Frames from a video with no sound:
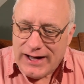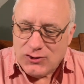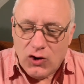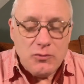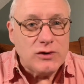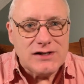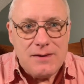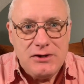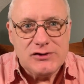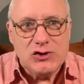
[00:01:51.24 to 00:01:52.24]
told him one
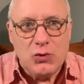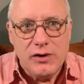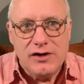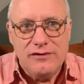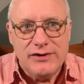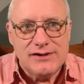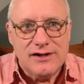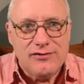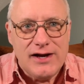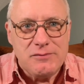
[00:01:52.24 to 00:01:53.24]
time he's so weird he fits
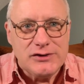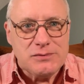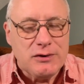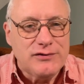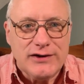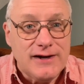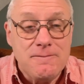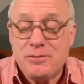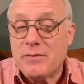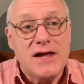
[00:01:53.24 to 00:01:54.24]
into the family just perfectly.
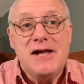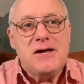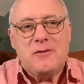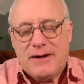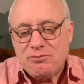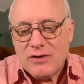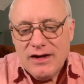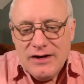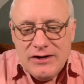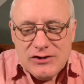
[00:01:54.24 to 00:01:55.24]
Anyway,
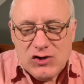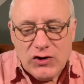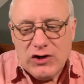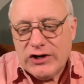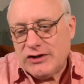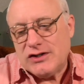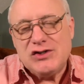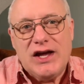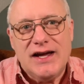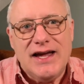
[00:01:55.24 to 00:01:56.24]
so you look at the
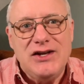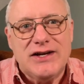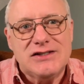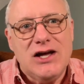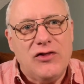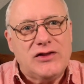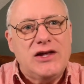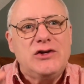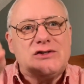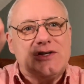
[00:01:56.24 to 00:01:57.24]
shake, and you can tell that they
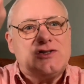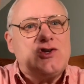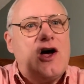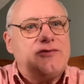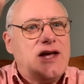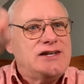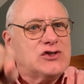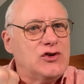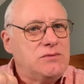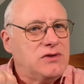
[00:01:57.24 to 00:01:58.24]
used the soft ice
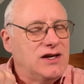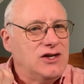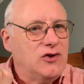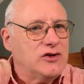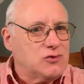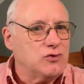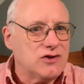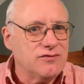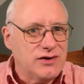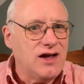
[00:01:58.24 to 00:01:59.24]
cream thing. You know, it's
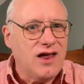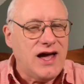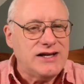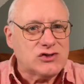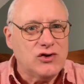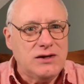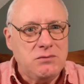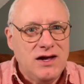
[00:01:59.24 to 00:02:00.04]
vanilla ice cream,